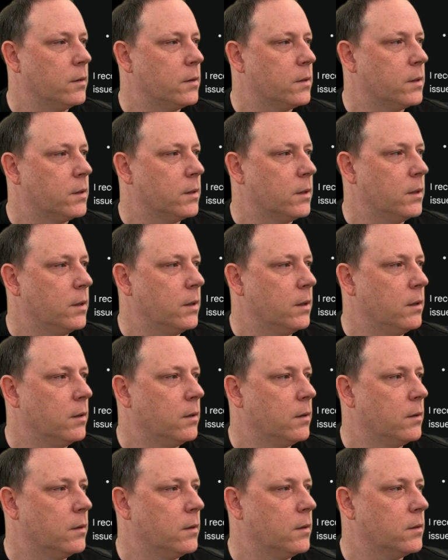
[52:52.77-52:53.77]
Let's see.
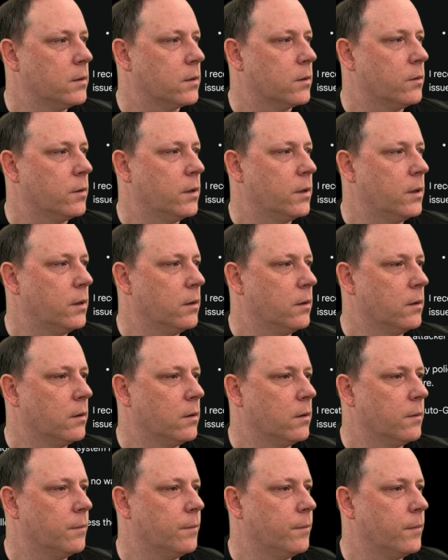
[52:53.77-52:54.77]
Let's go
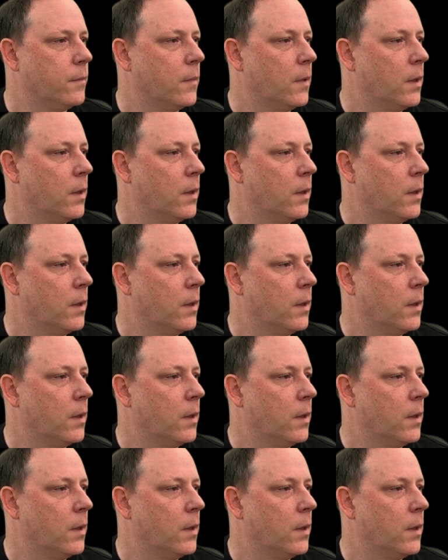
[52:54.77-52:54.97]
here